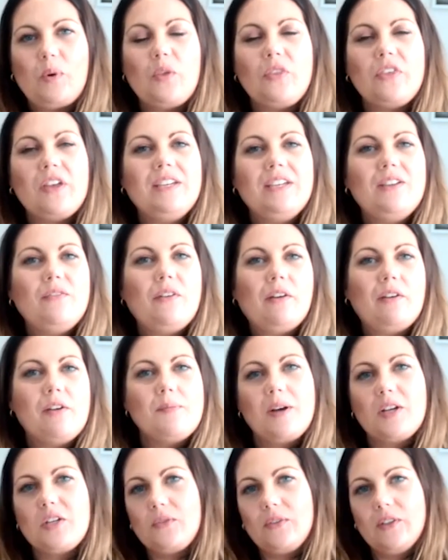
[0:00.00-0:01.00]
Well, thank you
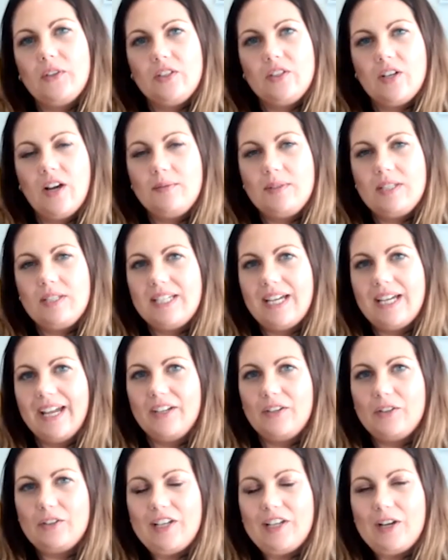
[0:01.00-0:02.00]
very much for your time today
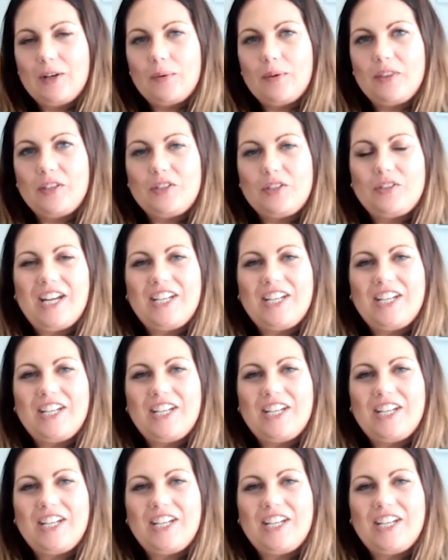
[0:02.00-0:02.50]
and good luck with the